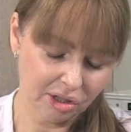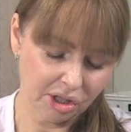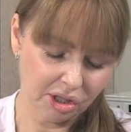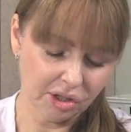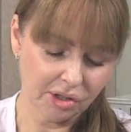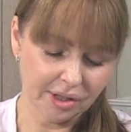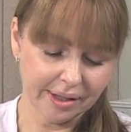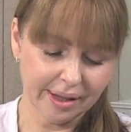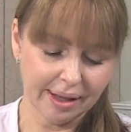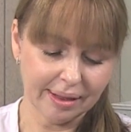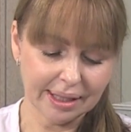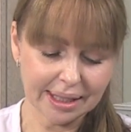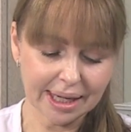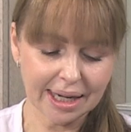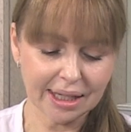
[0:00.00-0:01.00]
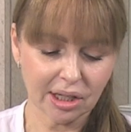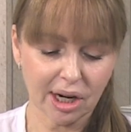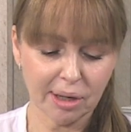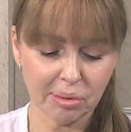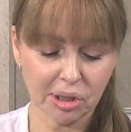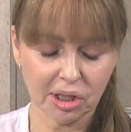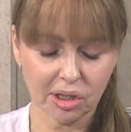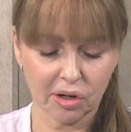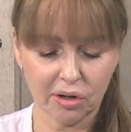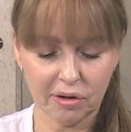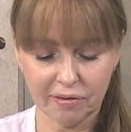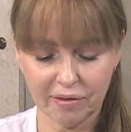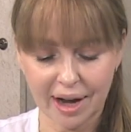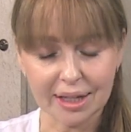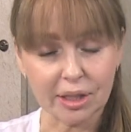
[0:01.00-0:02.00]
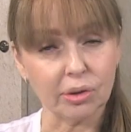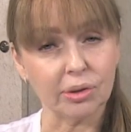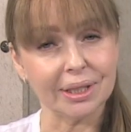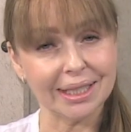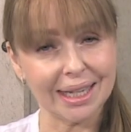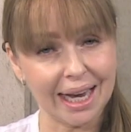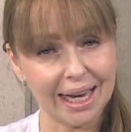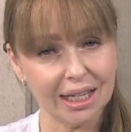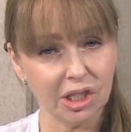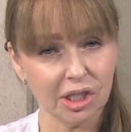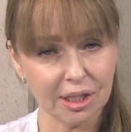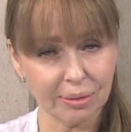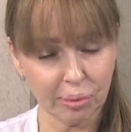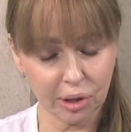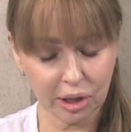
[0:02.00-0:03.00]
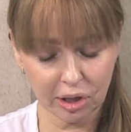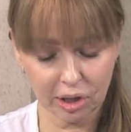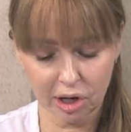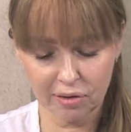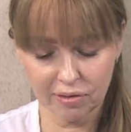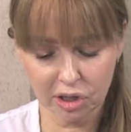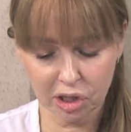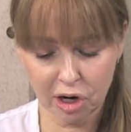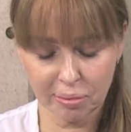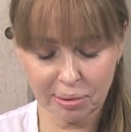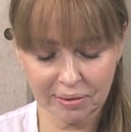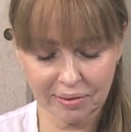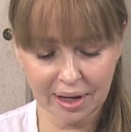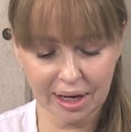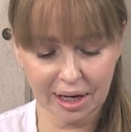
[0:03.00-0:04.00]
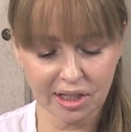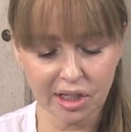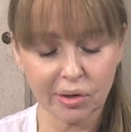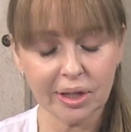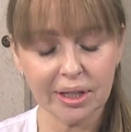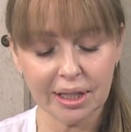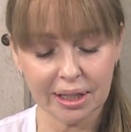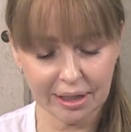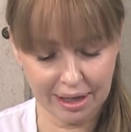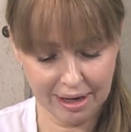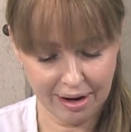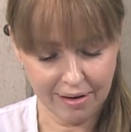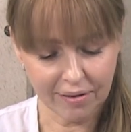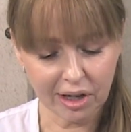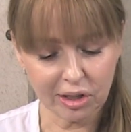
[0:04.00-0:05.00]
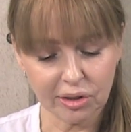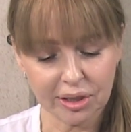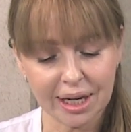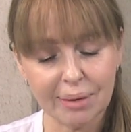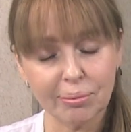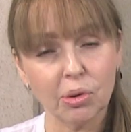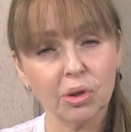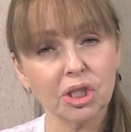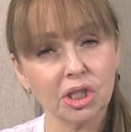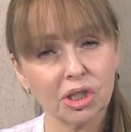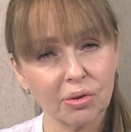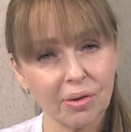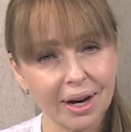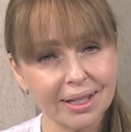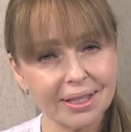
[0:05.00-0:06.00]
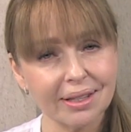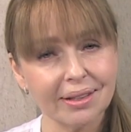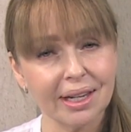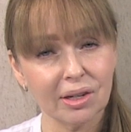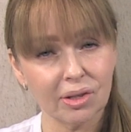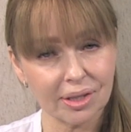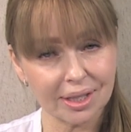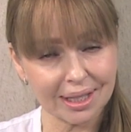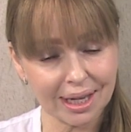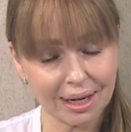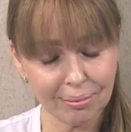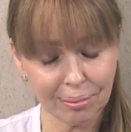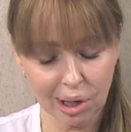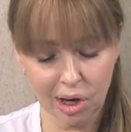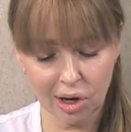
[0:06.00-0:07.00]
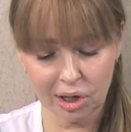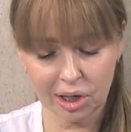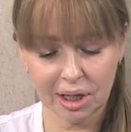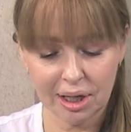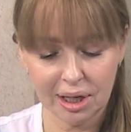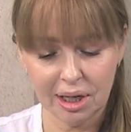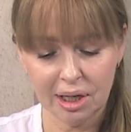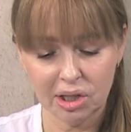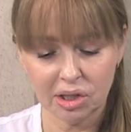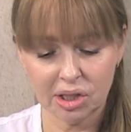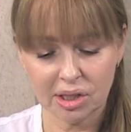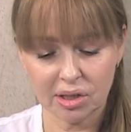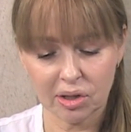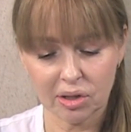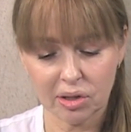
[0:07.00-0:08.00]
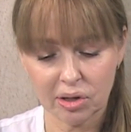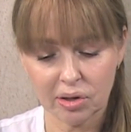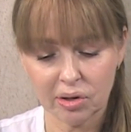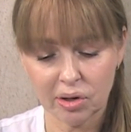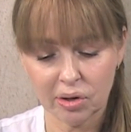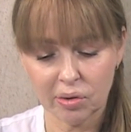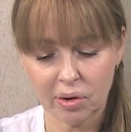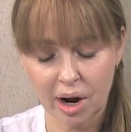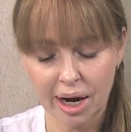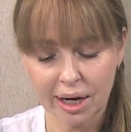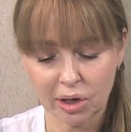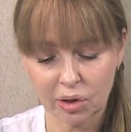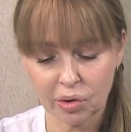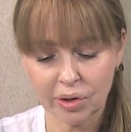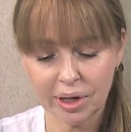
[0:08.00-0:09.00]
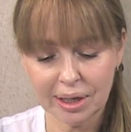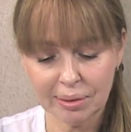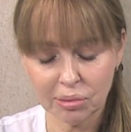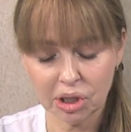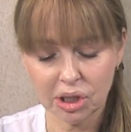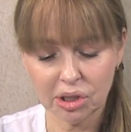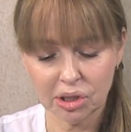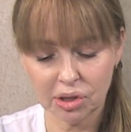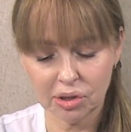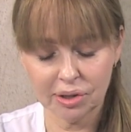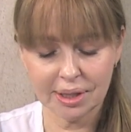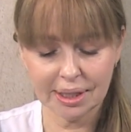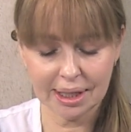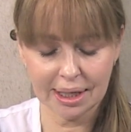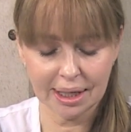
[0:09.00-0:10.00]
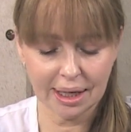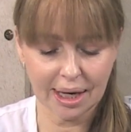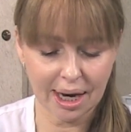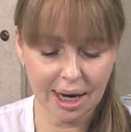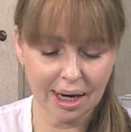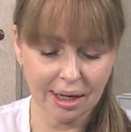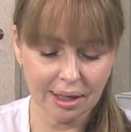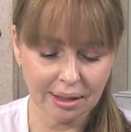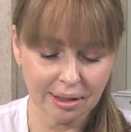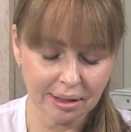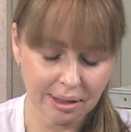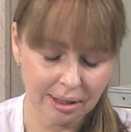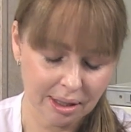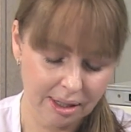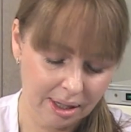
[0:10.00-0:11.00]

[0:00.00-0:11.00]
she's using that in the daytime. She's got her Vital Day she's putting on over top of that, the Vital Day moisturizer, then her sunblock. She's got her eye cream she's using, and